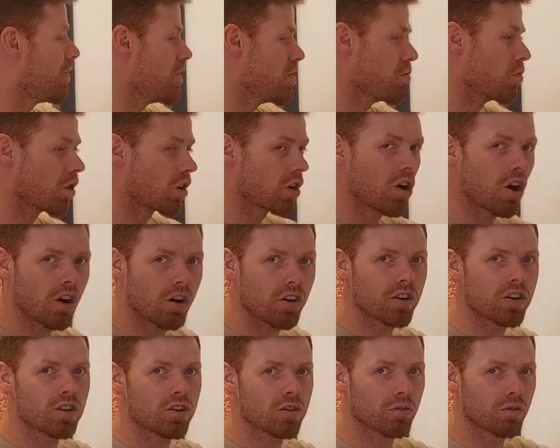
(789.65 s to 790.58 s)
If you work
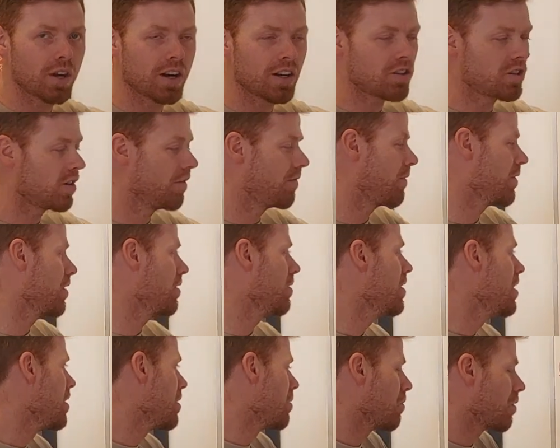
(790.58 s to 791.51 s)
harder, you're rich. If you
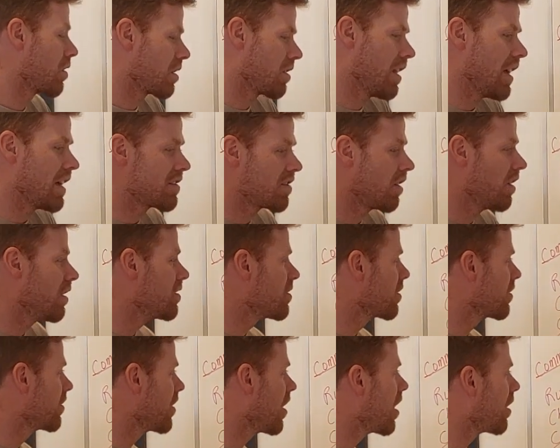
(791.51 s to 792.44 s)
work less hard,
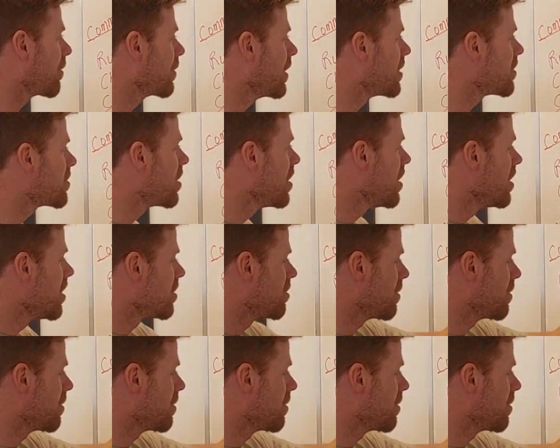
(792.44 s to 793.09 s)
you're not rich.